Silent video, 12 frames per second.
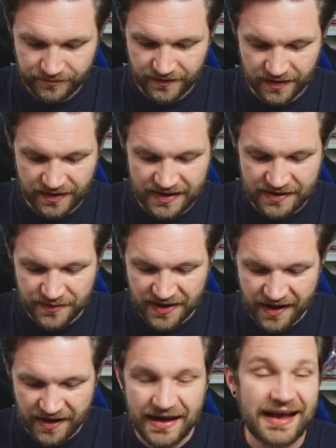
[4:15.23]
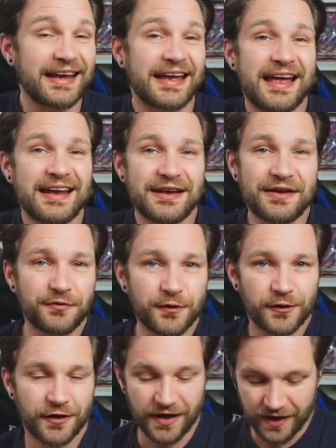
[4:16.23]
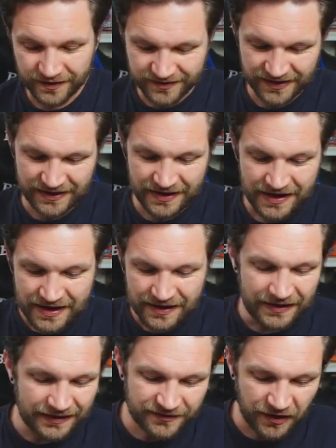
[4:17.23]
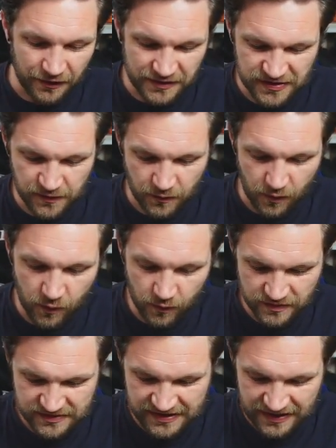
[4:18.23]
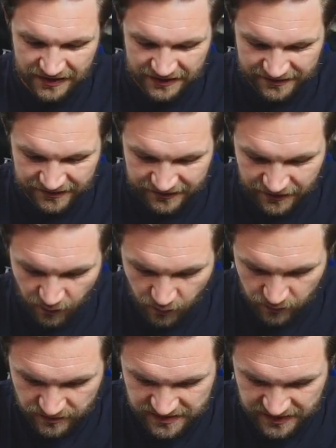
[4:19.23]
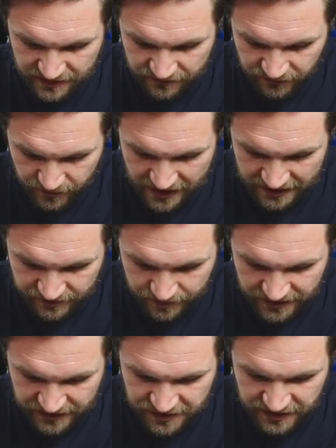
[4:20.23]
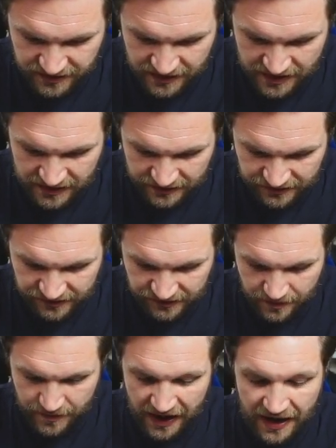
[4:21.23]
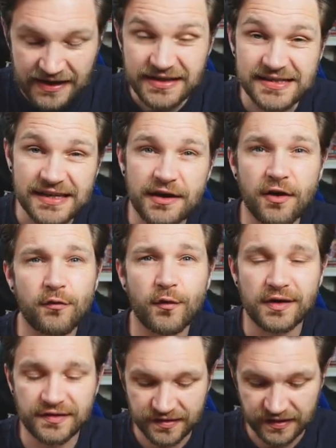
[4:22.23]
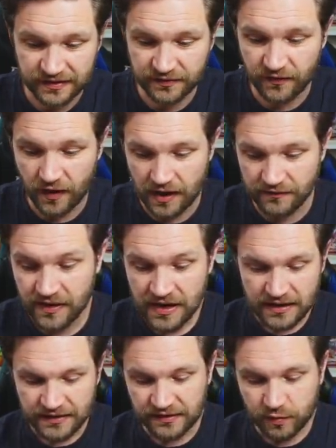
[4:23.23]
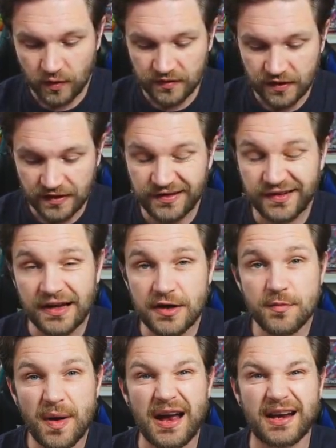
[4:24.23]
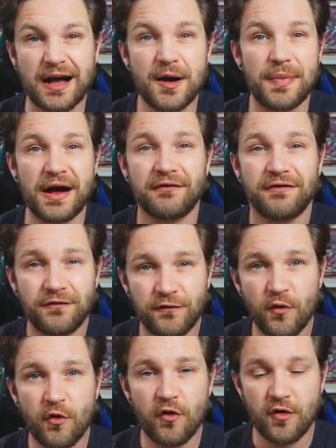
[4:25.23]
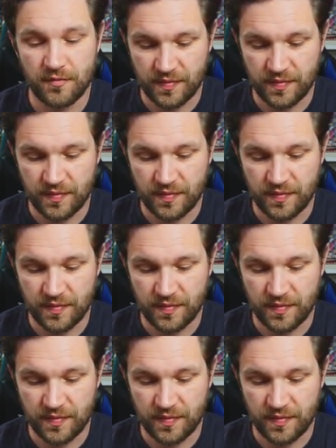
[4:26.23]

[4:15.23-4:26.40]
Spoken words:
And here we go again. If we're on Ghastly, let's go and talk Haunter. This is the Haunter from Expedition. This is number 80 of 165. This one's going to set you back about £4.